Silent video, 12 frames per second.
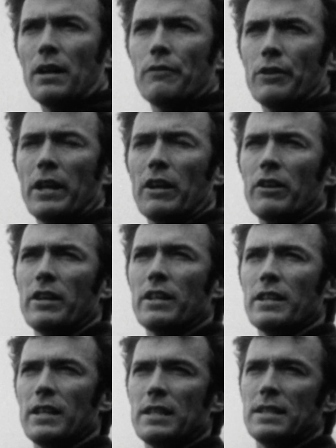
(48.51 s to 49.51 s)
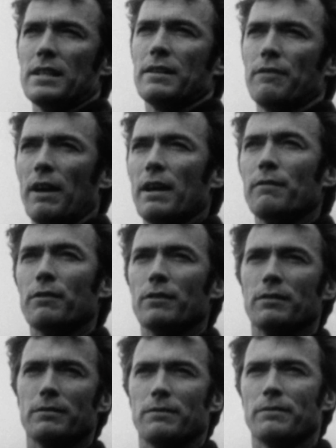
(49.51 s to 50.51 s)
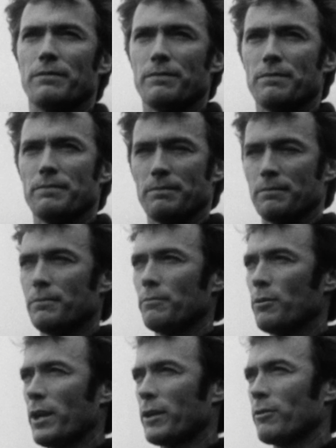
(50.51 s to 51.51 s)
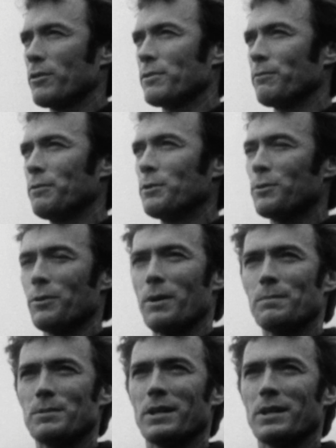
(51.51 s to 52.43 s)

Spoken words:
an area that if I ever ran across a few crumbs,